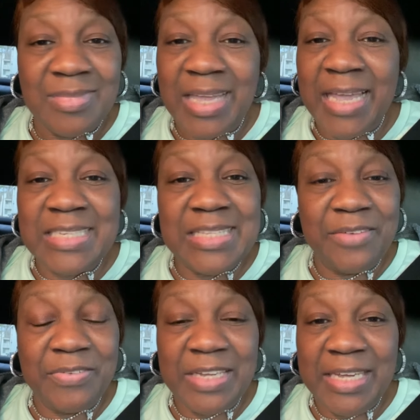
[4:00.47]
It's
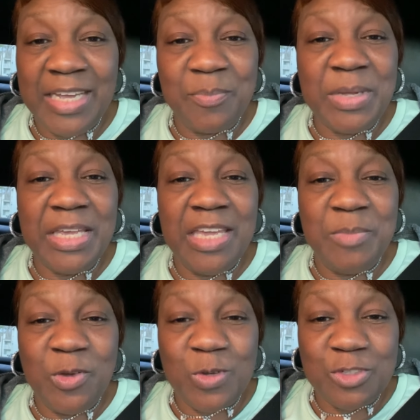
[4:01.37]
definitely helping keep
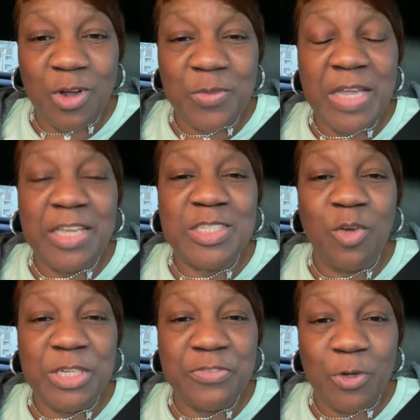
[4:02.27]
me going strong. Thank you so
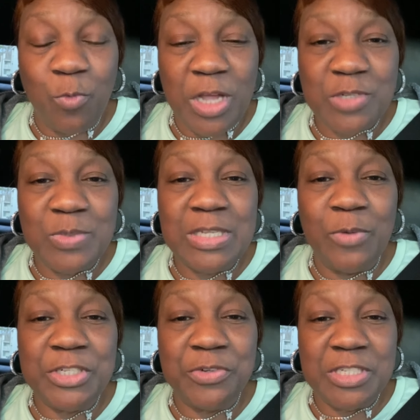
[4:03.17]
much for the ones who
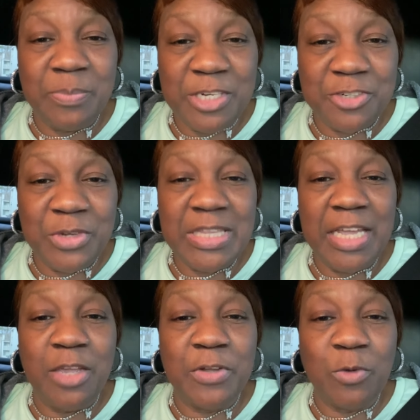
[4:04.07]
sow into this ministry.
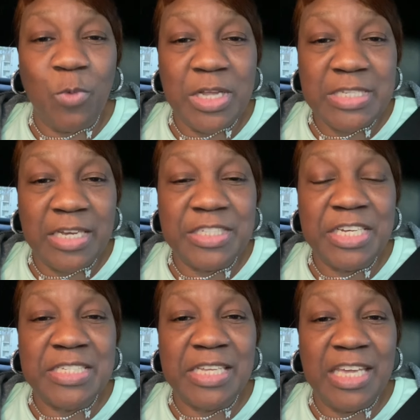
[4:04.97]
Thank you for the ones that
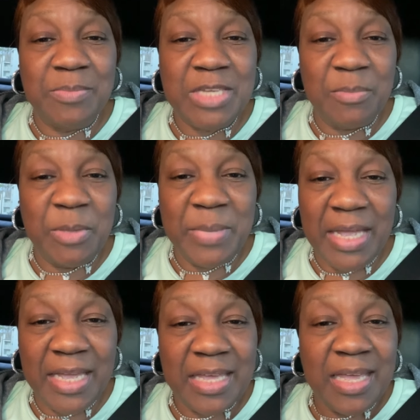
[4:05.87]
continuously keeps coming
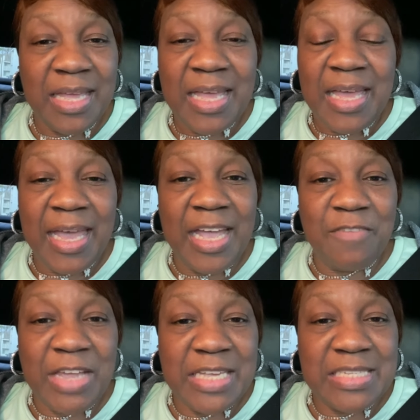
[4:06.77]
back.
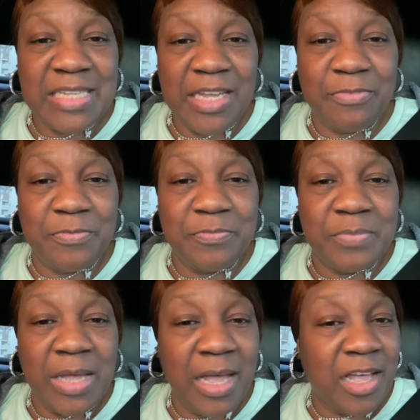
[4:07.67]
Have a safe,
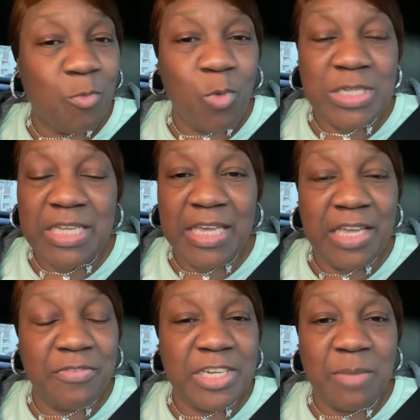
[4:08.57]
once
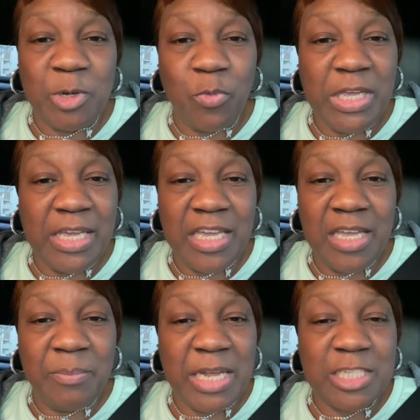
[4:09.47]
again, phenomenal
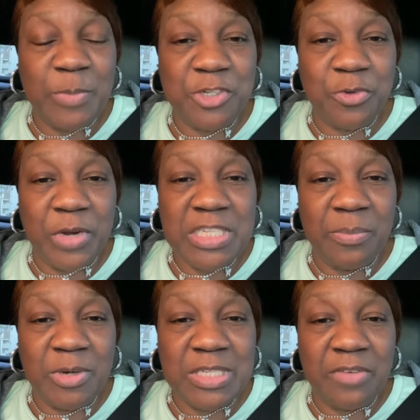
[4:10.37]
weekend. By the special grace
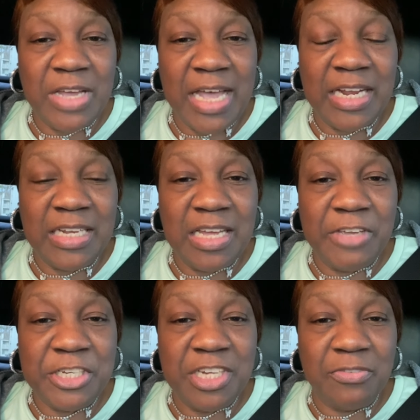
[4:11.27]
and mercy of God, I
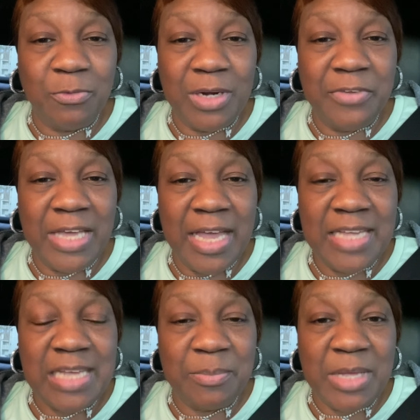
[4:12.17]
love each and every one of you
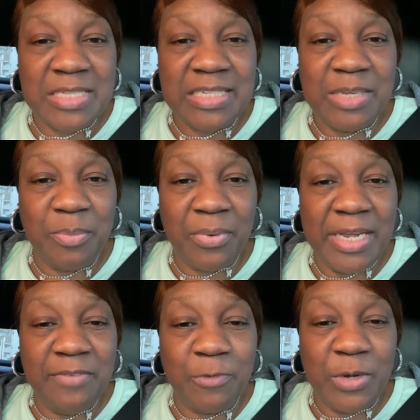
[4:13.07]
guys. I'm constantly
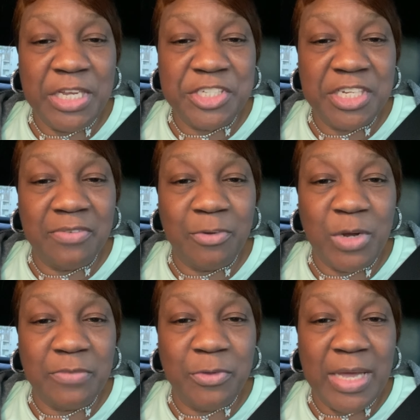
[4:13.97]
praying for each and every
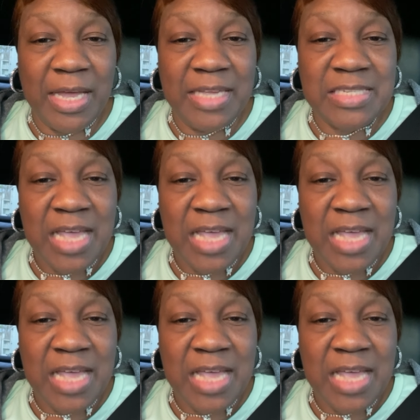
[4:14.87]
one of you guys.